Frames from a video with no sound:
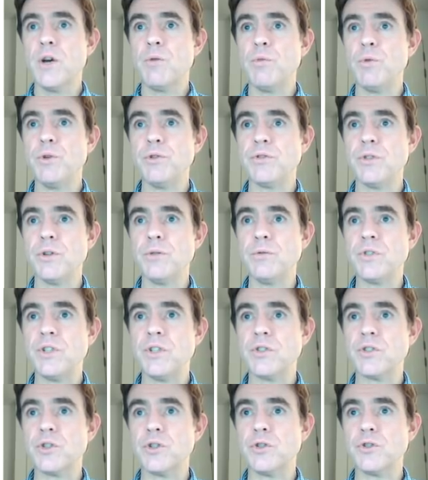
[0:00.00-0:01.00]
We would
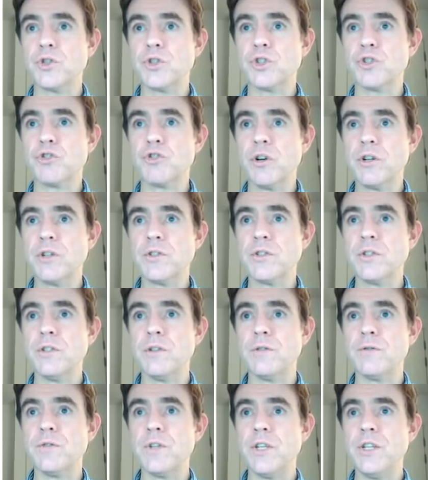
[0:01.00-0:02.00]
notice
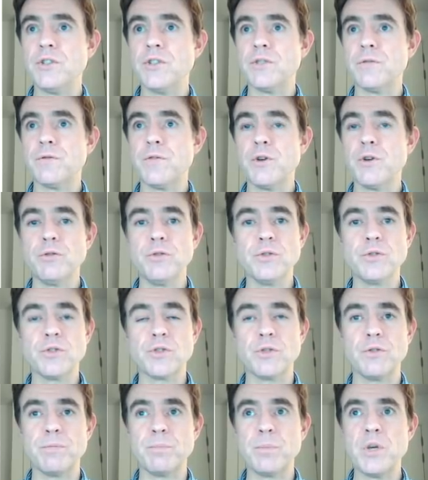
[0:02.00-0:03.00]
constructive interference
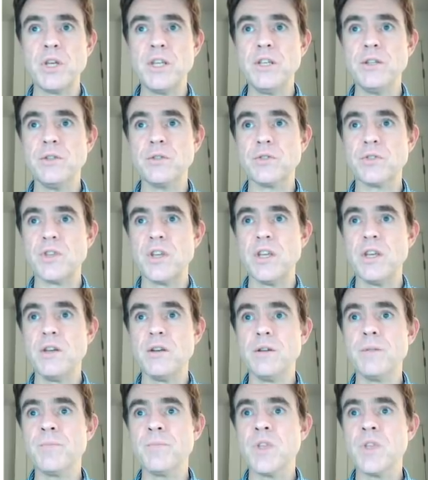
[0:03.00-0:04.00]
of peaks here,